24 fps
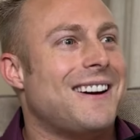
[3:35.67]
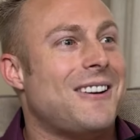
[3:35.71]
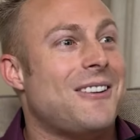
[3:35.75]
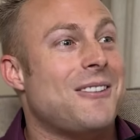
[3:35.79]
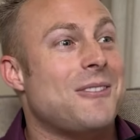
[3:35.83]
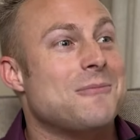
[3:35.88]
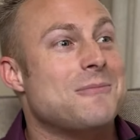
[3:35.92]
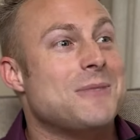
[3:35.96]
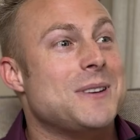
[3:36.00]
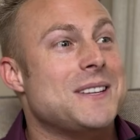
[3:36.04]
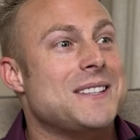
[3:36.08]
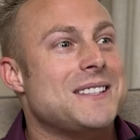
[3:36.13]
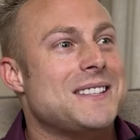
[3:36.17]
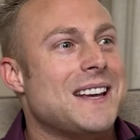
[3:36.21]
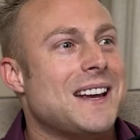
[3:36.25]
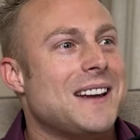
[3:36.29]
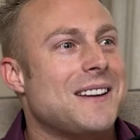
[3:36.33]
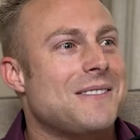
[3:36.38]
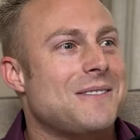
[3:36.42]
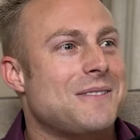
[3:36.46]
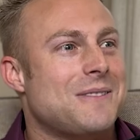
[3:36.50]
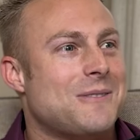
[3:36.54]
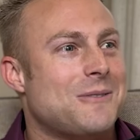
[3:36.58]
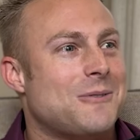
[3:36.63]
I'll be
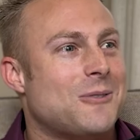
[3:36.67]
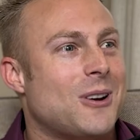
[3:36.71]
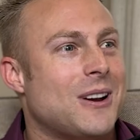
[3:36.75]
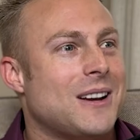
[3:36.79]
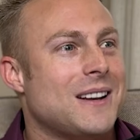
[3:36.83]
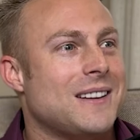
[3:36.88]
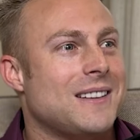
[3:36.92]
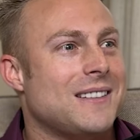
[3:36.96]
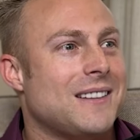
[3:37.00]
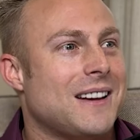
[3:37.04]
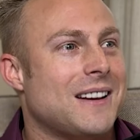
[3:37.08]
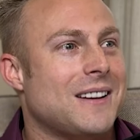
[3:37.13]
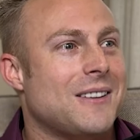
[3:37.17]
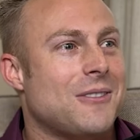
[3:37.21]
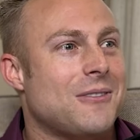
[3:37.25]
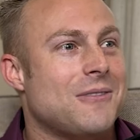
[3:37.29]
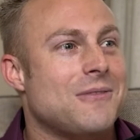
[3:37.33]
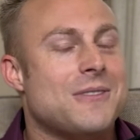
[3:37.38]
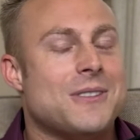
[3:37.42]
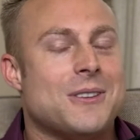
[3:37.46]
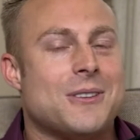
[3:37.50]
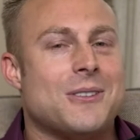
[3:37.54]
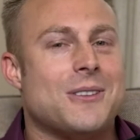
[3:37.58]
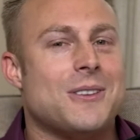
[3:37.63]
safe, right? Like I'll
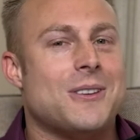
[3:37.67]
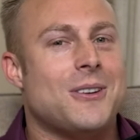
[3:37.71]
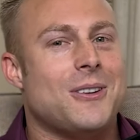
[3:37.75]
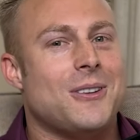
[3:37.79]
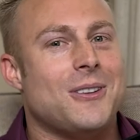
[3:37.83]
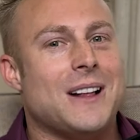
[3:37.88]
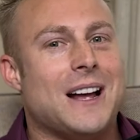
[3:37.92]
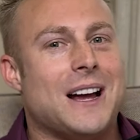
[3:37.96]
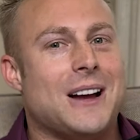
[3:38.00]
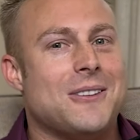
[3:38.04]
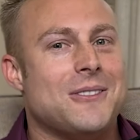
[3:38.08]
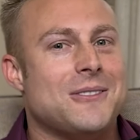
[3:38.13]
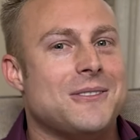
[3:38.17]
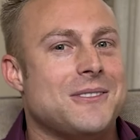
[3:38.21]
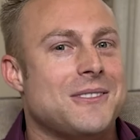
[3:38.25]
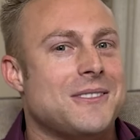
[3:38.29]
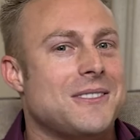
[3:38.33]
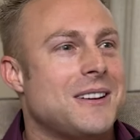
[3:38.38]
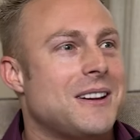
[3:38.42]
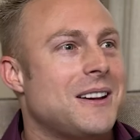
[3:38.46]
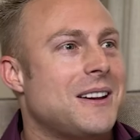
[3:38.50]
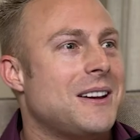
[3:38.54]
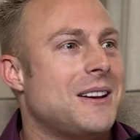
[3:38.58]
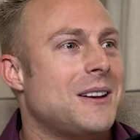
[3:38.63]
figure it all out.
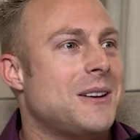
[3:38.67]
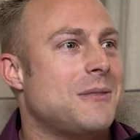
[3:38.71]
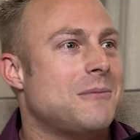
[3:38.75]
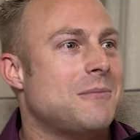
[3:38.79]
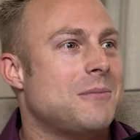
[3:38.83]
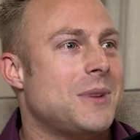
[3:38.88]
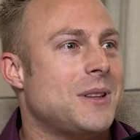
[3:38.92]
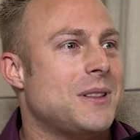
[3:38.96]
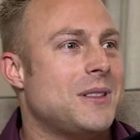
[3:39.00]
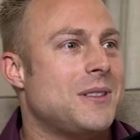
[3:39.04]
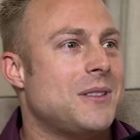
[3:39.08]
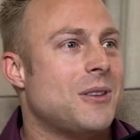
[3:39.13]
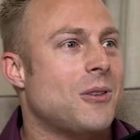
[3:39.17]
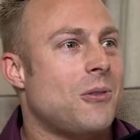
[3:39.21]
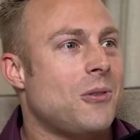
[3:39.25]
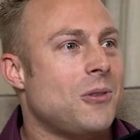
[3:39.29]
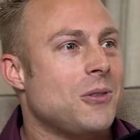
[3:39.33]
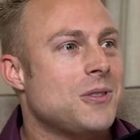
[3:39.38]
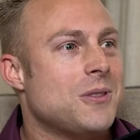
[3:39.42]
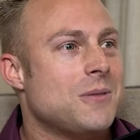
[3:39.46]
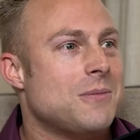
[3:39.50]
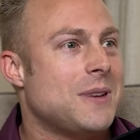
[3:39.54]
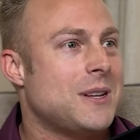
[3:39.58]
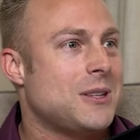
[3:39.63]
But the
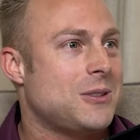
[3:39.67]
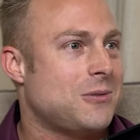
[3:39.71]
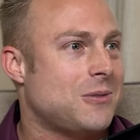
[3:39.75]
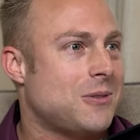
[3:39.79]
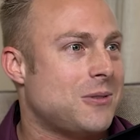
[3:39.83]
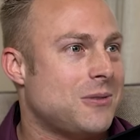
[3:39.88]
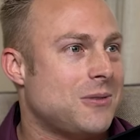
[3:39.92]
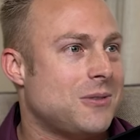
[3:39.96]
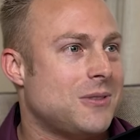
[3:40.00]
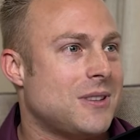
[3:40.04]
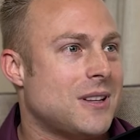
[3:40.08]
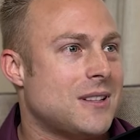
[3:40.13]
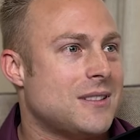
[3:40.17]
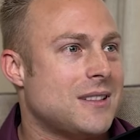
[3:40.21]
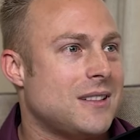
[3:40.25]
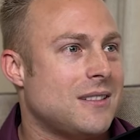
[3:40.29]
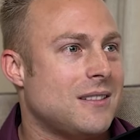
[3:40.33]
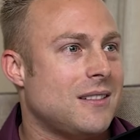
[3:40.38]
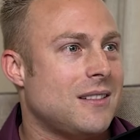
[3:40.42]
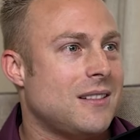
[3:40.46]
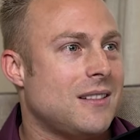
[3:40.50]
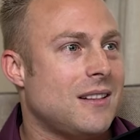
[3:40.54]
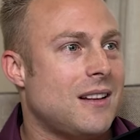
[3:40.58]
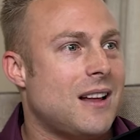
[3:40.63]
ultimate truth
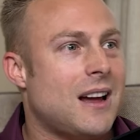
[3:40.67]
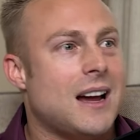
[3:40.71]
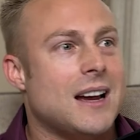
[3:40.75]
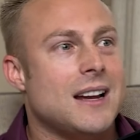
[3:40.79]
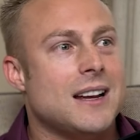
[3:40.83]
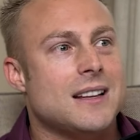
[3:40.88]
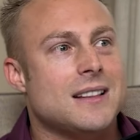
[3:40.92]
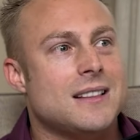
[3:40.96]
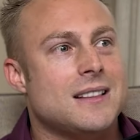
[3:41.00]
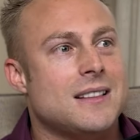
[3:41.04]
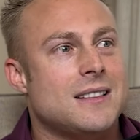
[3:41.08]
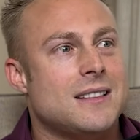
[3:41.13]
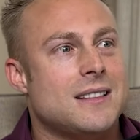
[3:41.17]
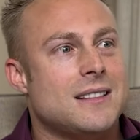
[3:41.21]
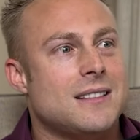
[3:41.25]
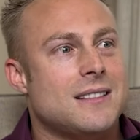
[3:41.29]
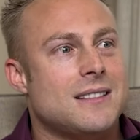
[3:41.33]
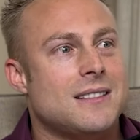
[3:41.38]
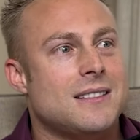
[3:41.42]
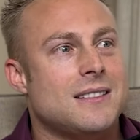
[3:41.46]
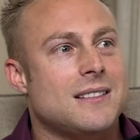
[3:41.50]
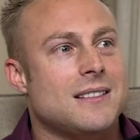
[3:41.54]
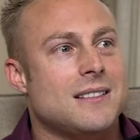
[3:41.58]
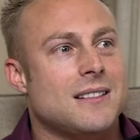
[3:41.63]
doesn't lie at
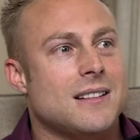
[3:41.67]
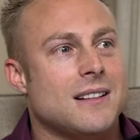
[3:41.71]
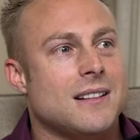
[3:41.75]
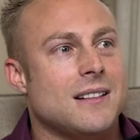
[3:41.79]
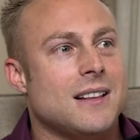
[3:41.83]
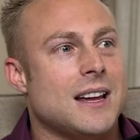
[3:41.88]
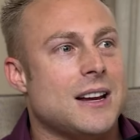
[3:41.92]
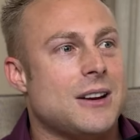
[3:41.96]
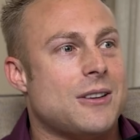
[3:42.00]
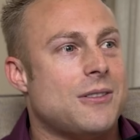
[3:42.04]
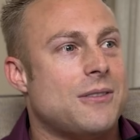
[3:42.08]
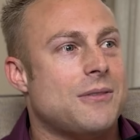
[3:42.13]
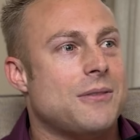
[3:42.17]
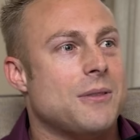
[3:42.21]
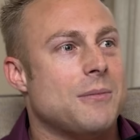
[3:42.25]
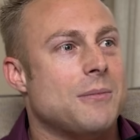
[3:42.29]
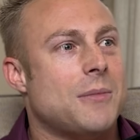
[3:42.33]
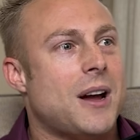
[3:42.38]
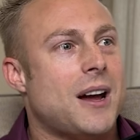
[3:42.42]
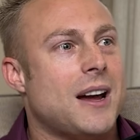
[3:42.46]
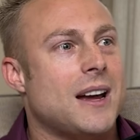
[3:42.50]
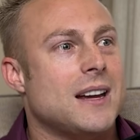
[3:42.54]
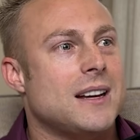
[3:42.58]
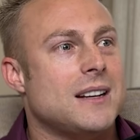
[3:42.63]
the layer of the
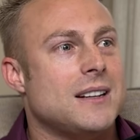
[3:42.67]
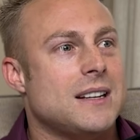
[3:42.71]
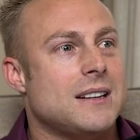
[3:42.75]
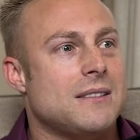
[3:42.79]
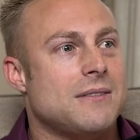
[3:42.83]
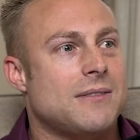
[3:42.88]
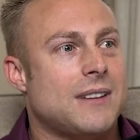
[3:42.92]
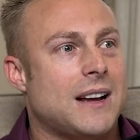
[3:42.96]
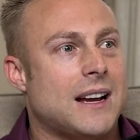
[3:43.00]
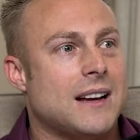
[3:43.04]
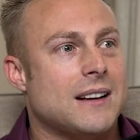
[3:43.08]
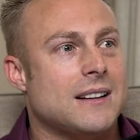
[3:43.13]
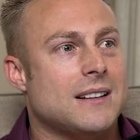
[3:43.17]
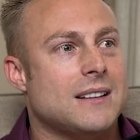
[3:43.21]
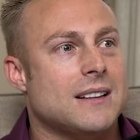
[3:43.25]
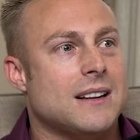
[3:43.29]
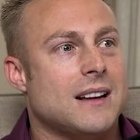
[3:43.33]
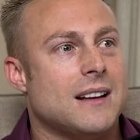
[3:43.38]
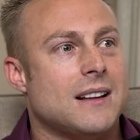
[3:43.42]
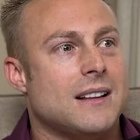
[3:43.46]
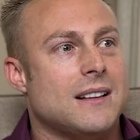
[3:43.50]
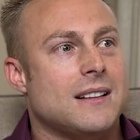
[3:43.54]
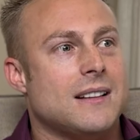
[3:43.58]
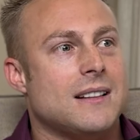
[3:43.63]
mind. In fact,
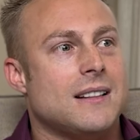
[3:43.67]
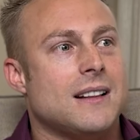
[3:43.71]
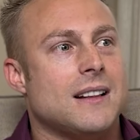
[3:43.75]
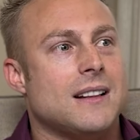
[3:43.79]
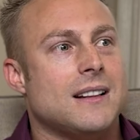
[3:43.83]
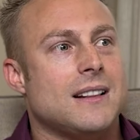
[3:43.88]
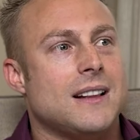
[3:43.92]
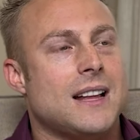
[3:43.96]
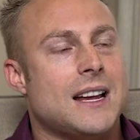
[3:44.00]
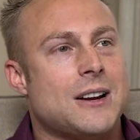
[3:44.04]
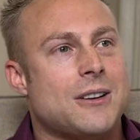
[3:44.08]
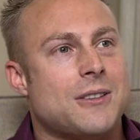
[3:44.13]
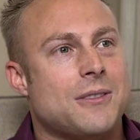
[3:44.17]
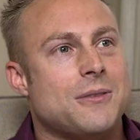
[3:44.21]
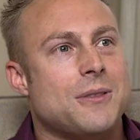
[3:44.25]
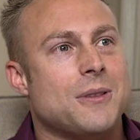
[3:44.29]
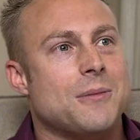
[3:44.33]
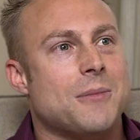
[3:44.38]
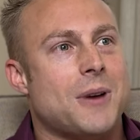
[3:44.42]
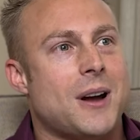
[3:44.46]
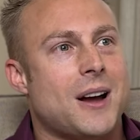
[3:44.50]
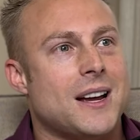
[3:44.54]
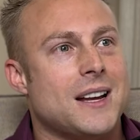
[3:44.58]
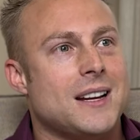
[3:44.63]
the layer of
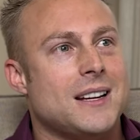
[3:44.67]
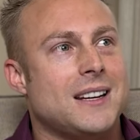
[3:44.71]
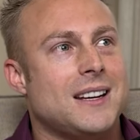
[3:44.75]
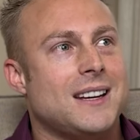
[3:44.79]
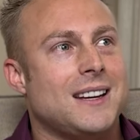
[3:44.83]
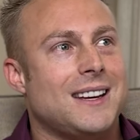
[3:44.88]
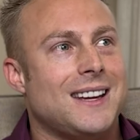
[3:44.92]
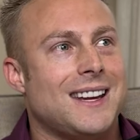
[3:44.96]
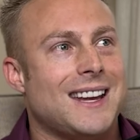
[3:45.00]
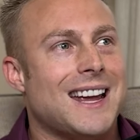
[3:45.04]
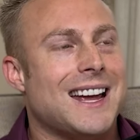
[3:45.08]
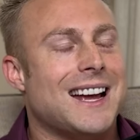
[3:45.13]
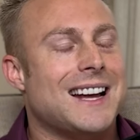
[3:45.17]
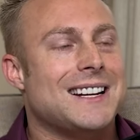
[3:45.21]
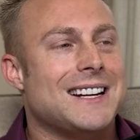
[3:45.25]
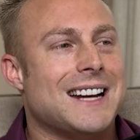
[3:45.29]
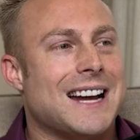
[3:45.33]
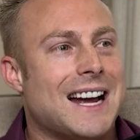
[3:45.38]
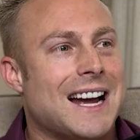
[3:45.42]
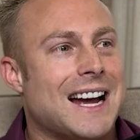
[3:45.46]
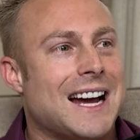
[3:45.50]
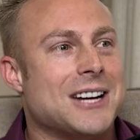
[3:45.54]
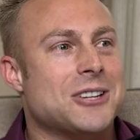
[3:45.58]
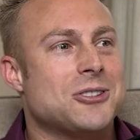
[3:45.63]
the mind can't
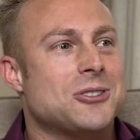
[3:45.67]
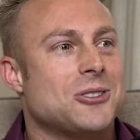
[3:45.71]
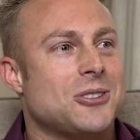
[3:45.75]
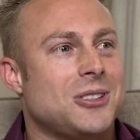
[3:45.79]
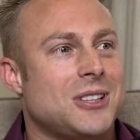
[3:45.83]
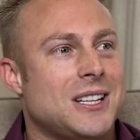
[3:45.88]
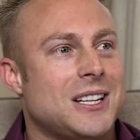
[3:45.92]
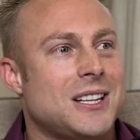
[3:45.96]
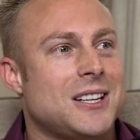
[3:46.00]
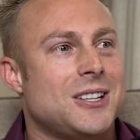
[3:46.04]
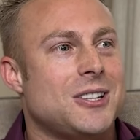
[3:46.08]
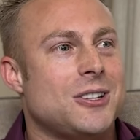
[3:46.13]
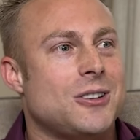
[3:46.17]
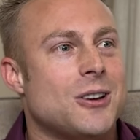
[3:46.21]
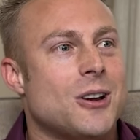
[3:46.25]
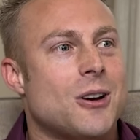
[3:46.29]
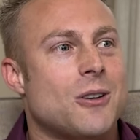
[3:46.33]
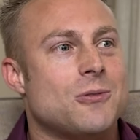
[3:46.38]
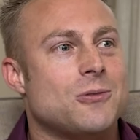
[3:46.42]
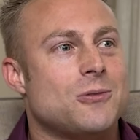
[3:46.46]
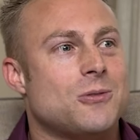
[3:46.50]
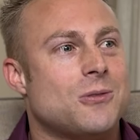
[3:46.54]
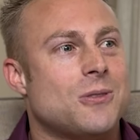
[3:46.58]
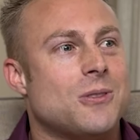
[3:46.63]
actually
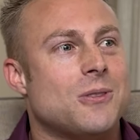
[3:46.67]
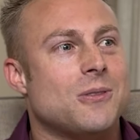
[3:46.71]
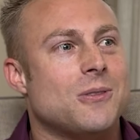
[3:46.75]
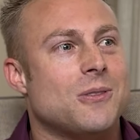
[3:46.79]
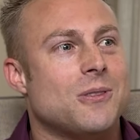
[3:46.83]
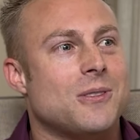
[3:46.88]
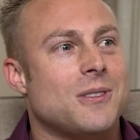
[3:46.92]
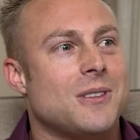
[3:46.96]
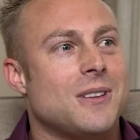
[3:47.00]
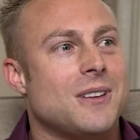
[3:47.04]
know truth.